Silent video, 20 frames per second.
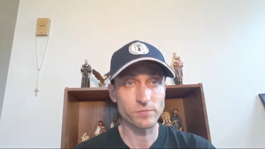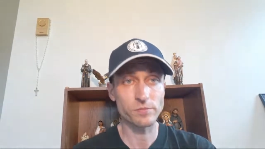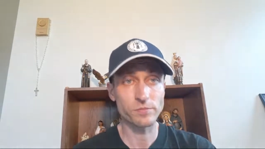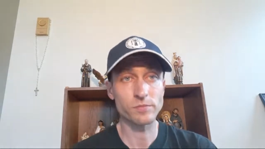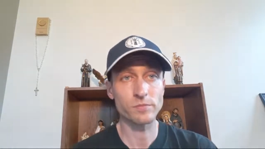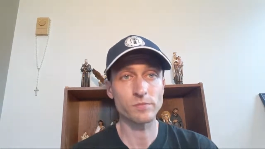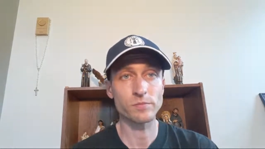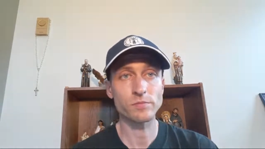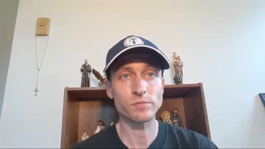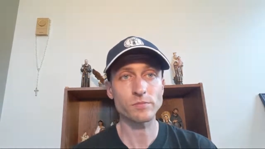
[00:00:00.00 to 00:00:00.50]

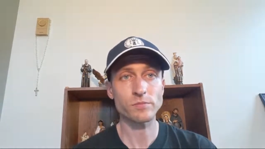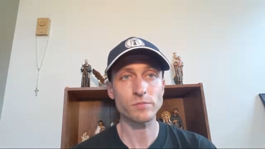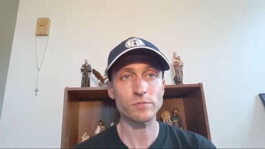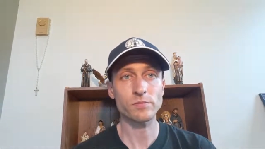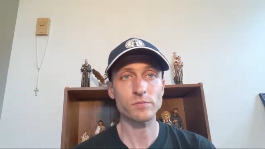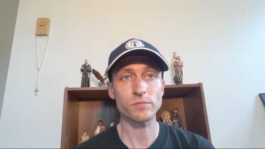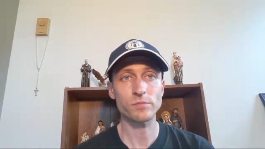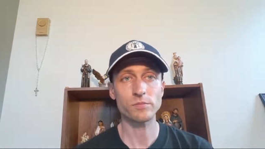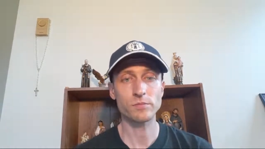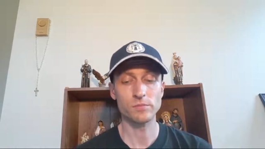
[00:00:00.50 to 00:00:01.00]

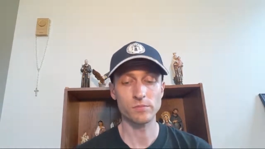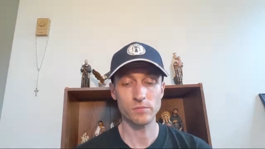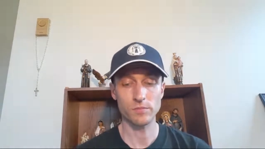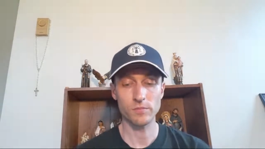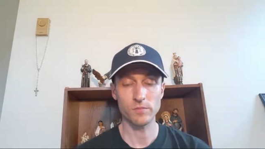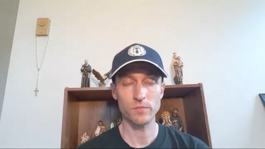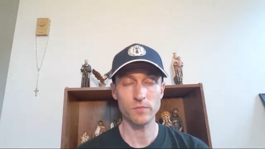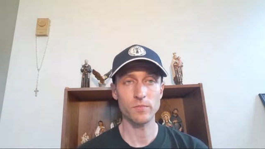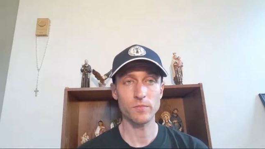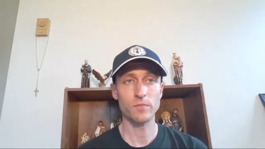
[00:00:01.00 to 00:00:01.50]

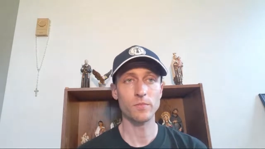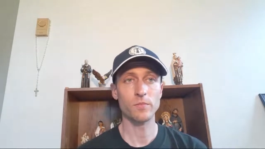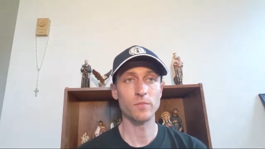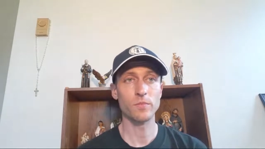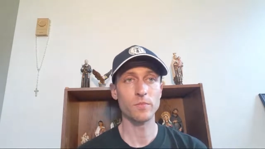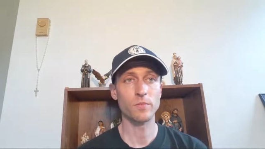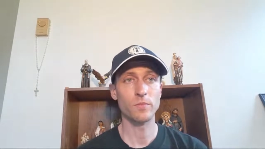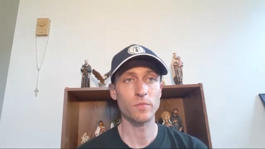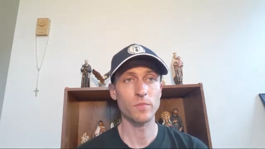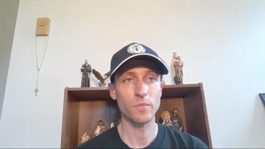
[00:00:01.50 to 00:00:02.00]

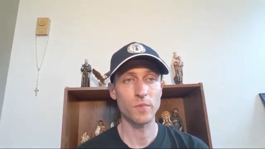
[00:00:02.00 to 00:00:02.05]
Nobody speaks.